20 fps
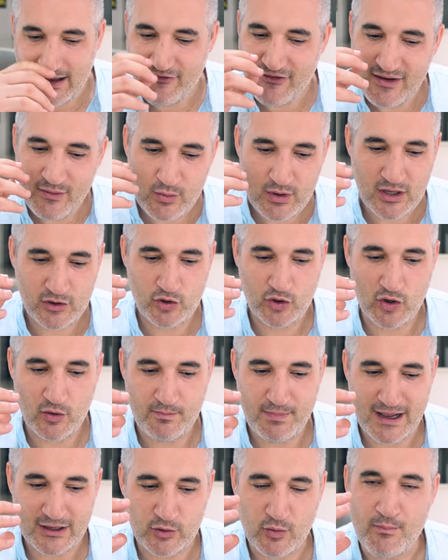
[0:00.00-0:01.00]
I think we need to go
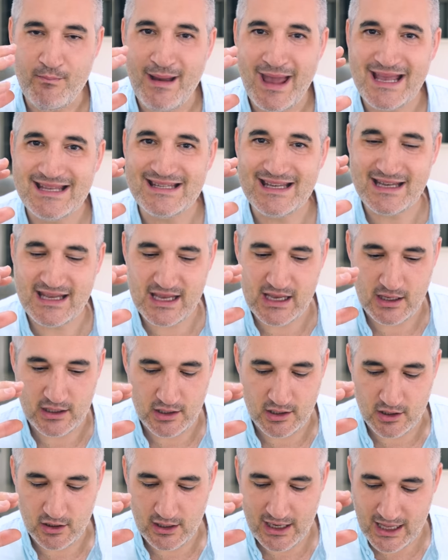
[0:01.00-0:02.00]
back to basic here,
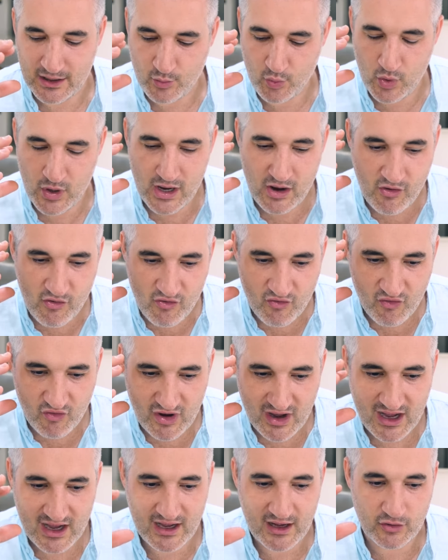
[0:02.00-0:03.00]
you know? Like, we
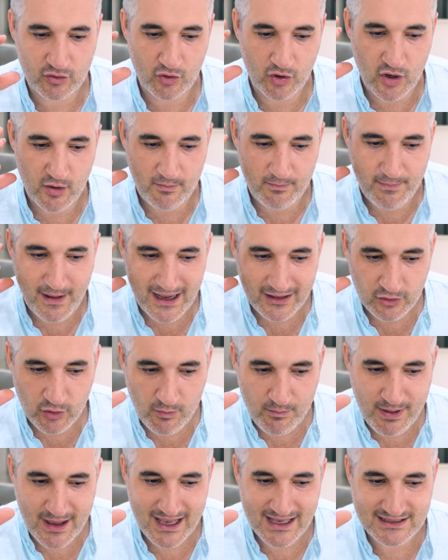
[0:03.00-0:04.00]
really need to go back
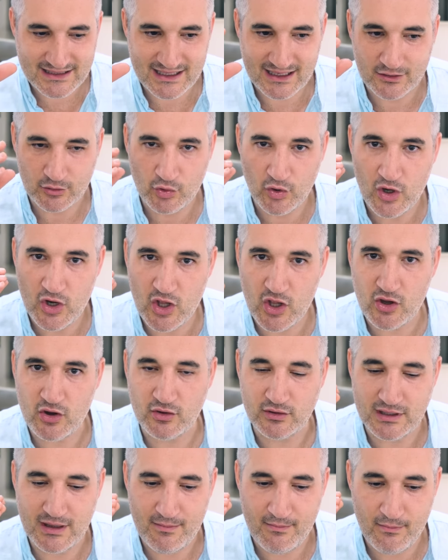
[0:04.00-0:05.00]
to basic to
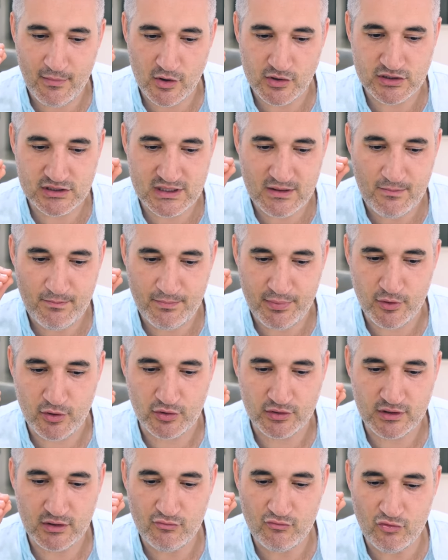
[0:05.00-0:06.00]
learn the most
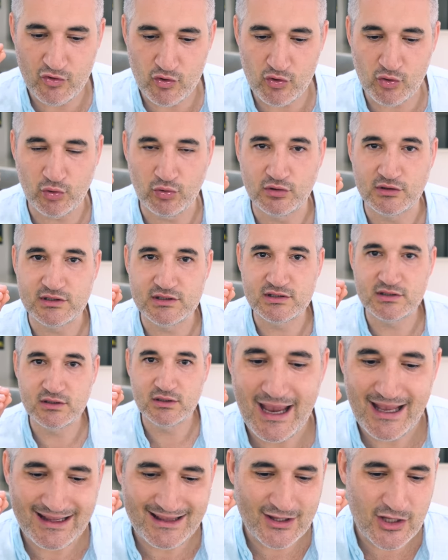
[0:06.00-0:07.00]
important rules.
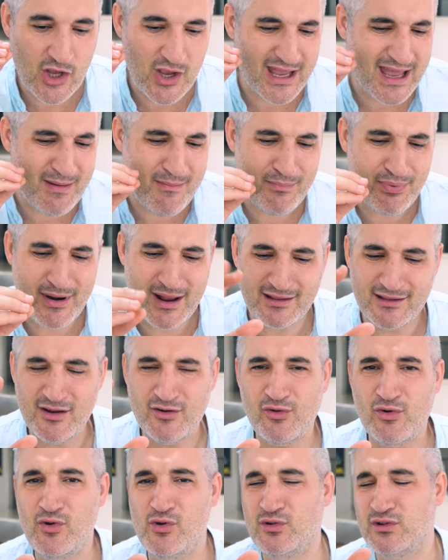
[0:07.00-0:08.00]
And you can break
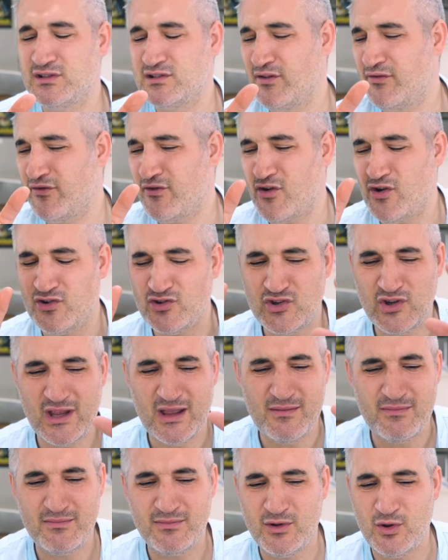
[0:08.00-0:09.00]
the rules, of course, you
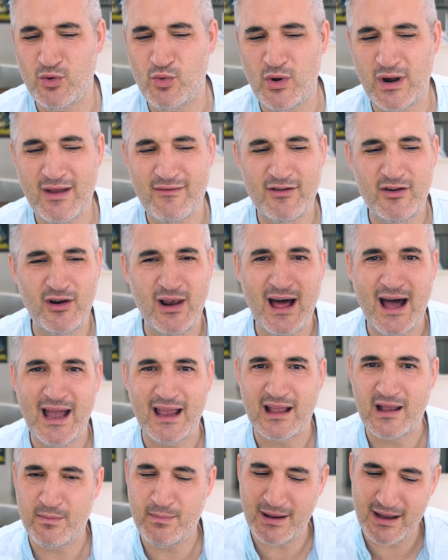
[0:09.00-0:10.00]
can do whatever you
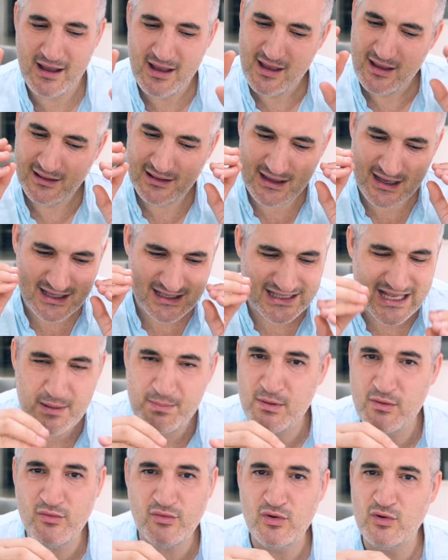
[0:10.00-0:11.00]
like, but this
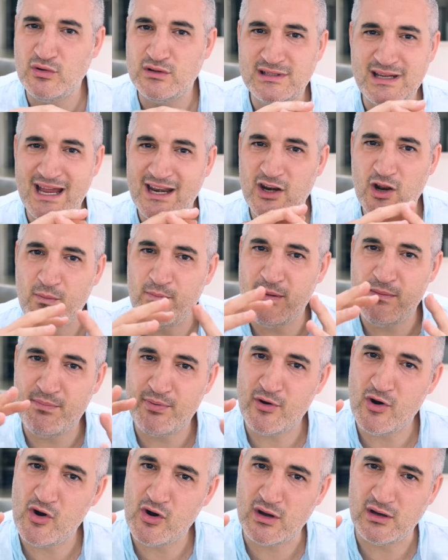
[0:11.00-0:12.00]
type of rules cannot be
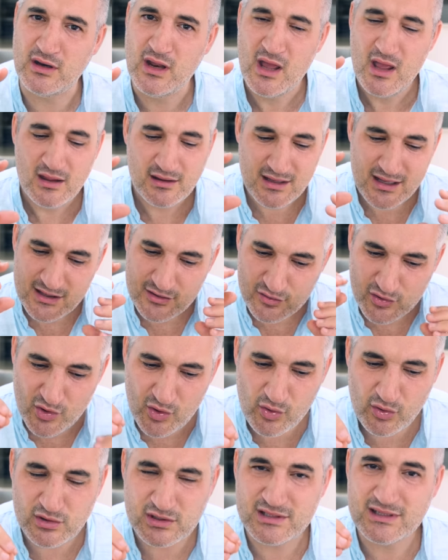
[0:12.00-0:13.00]
broken. These
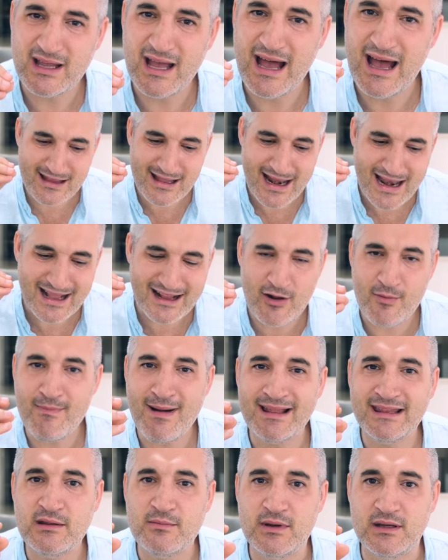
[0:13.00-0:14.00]
rules, they're like
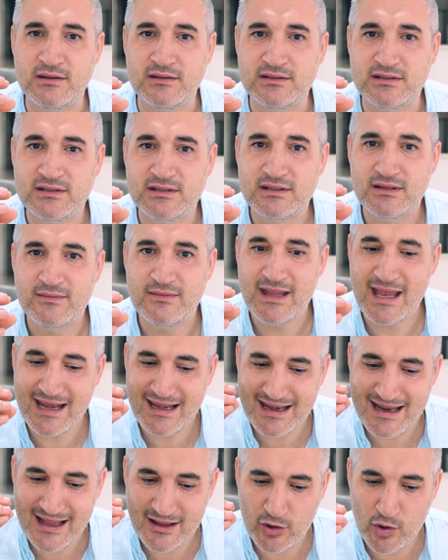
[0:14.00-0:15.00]
commandments. They
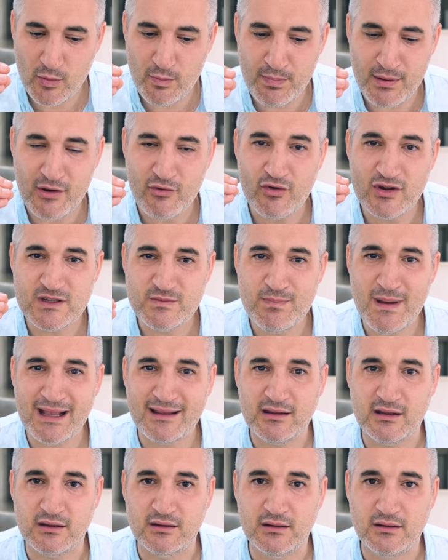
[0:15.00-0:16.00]
need to be
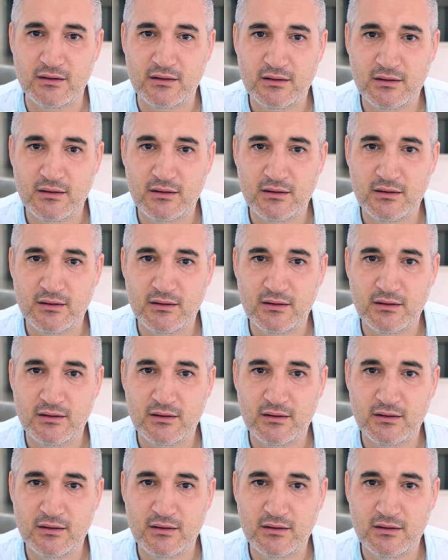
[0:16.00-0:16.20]
respected.